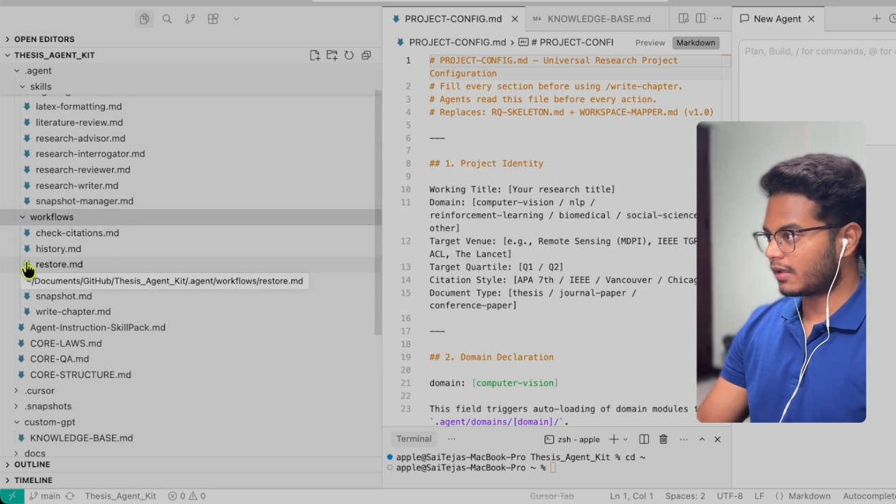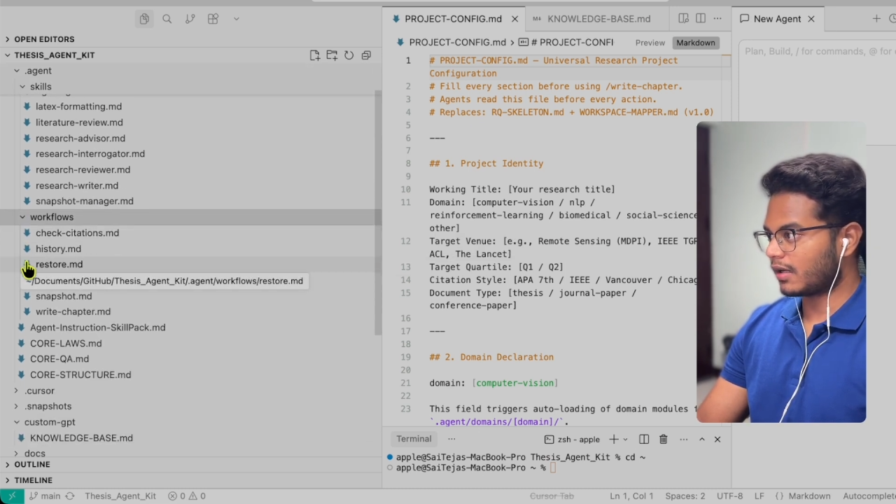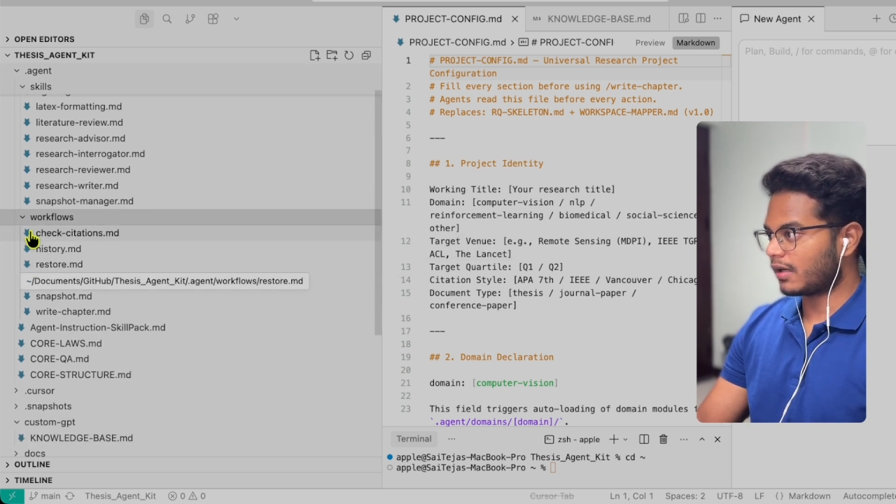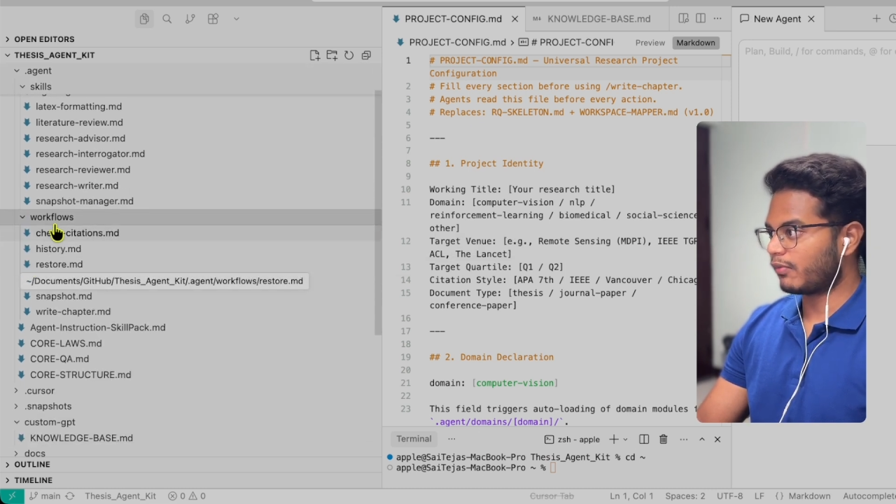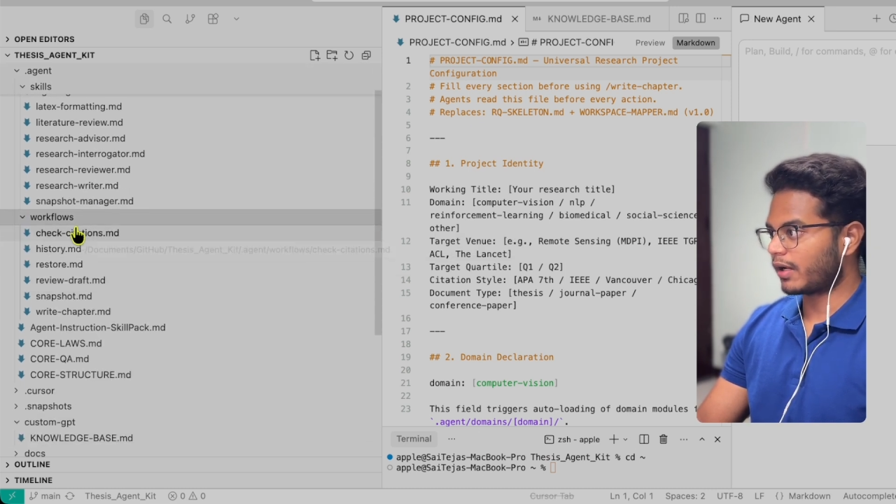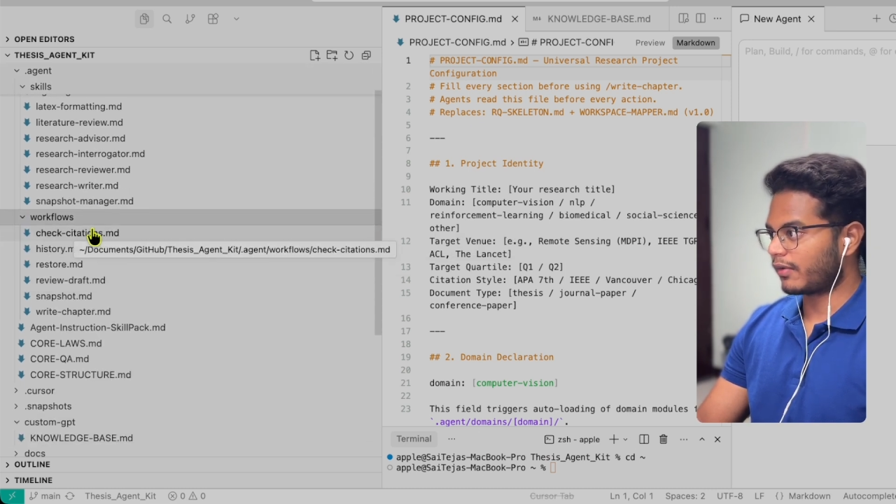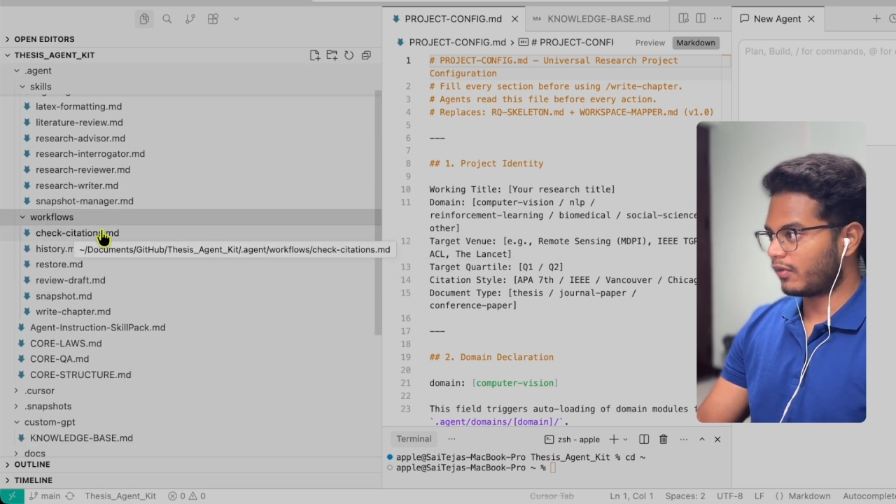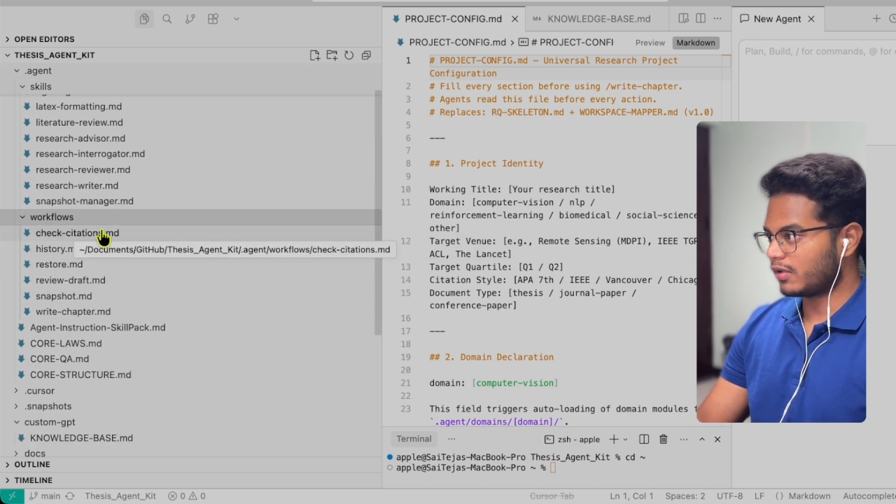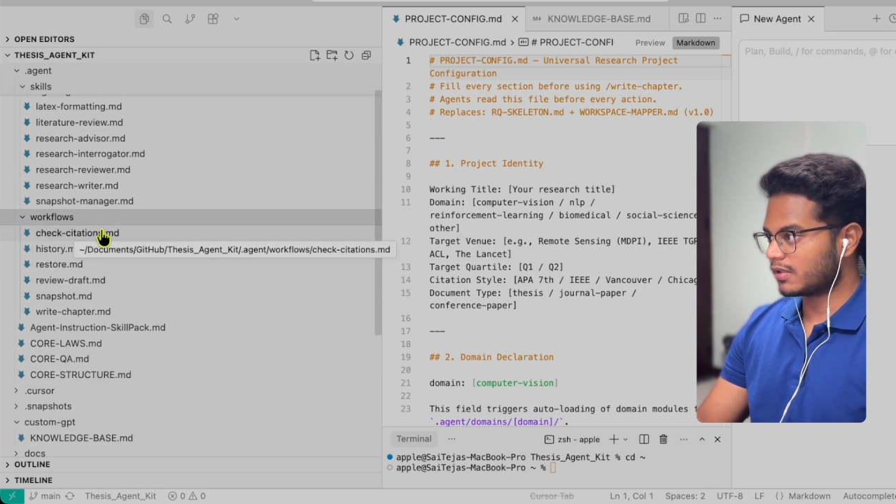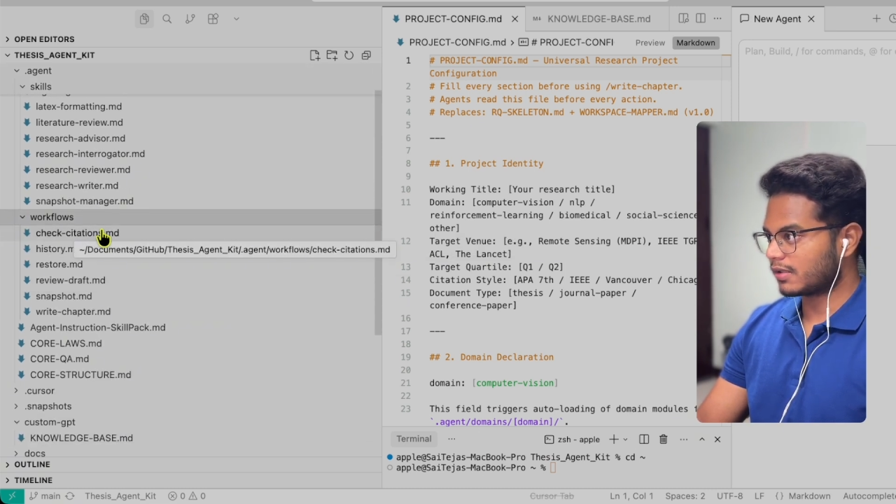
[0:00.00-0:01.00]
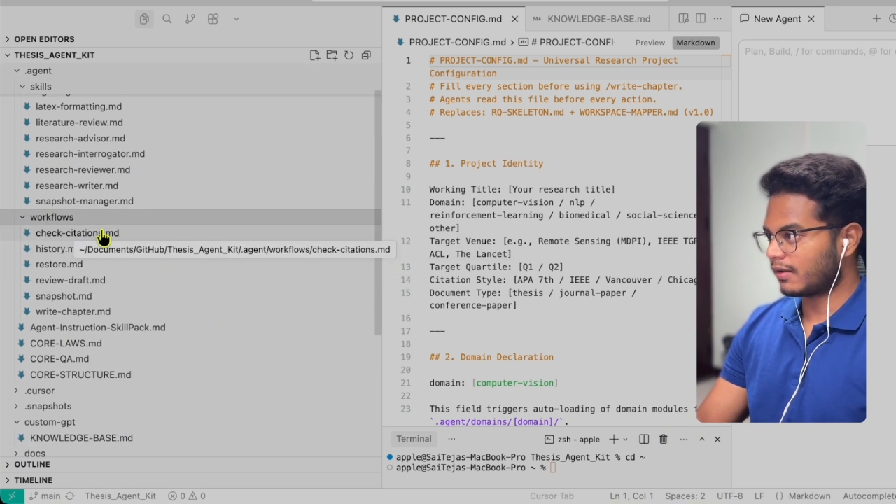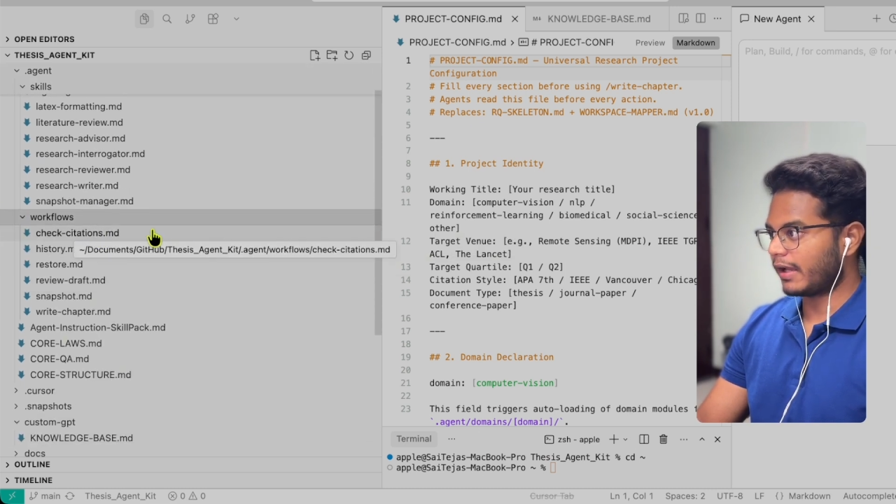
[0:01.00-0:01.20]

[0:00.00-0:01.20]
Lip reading: workflows